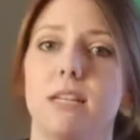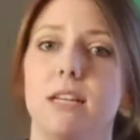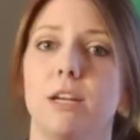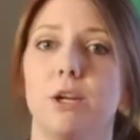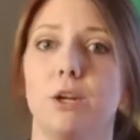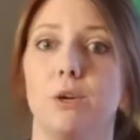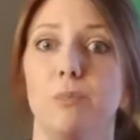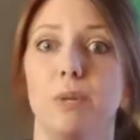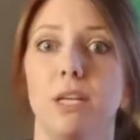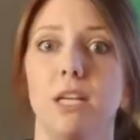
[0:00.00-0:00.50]

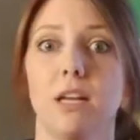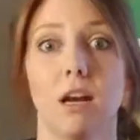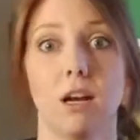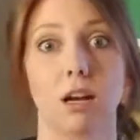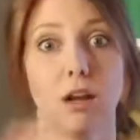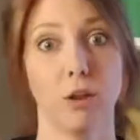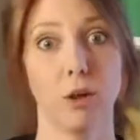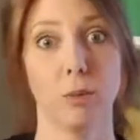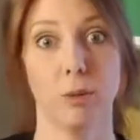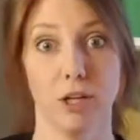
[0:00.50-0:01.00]
It could be
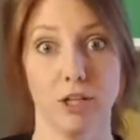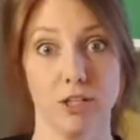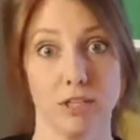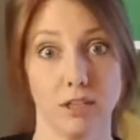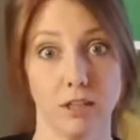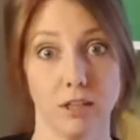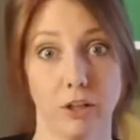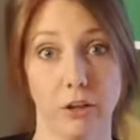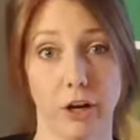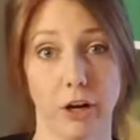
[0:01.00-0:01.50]
another
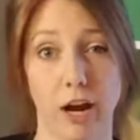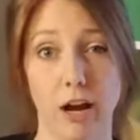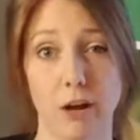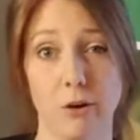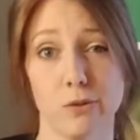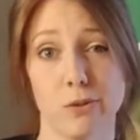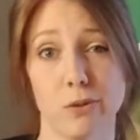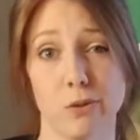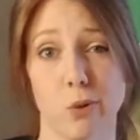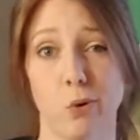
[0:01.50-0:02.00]
person in your
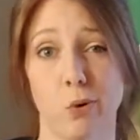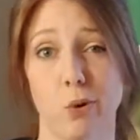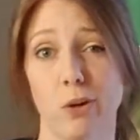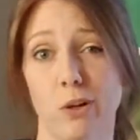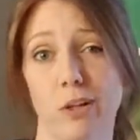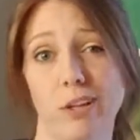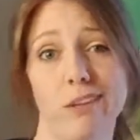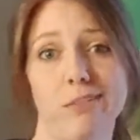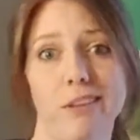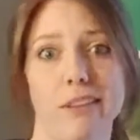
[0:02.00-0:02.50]
house,
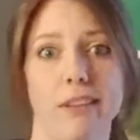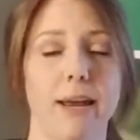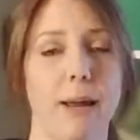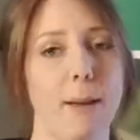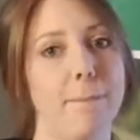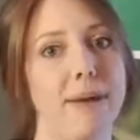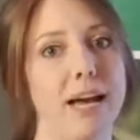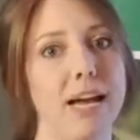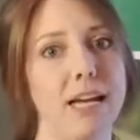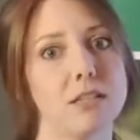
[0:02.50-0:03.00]
or even
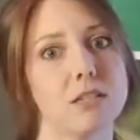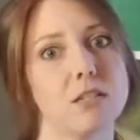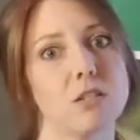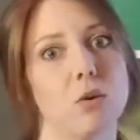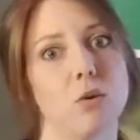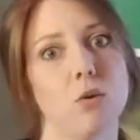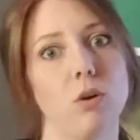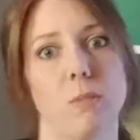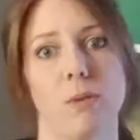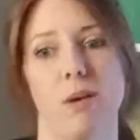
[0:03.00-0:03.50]
like a
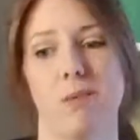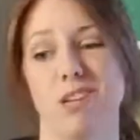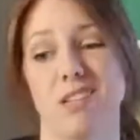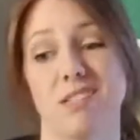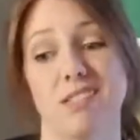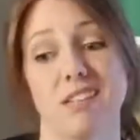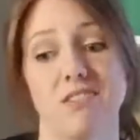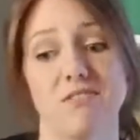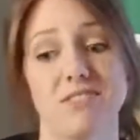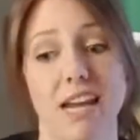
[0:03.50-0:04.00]
pet, or maybe
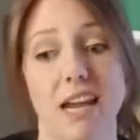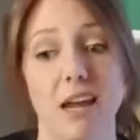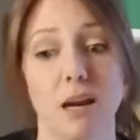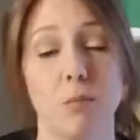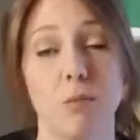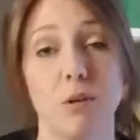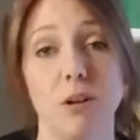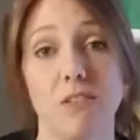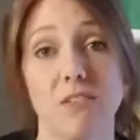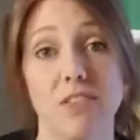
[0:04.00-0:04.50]
a stuffed
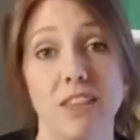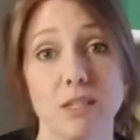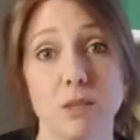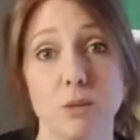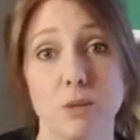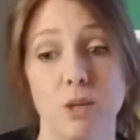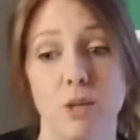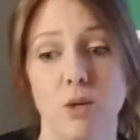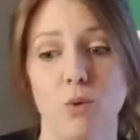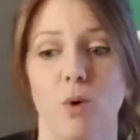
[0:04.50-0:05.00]
animal if
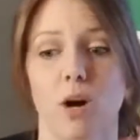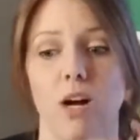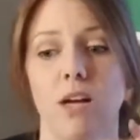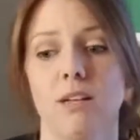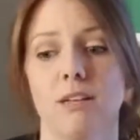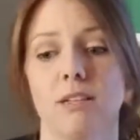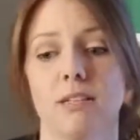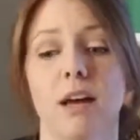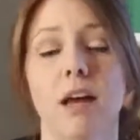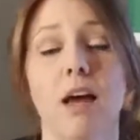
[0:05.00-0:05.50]
that's what you
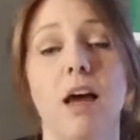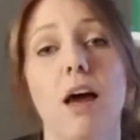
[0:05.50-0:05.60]
want.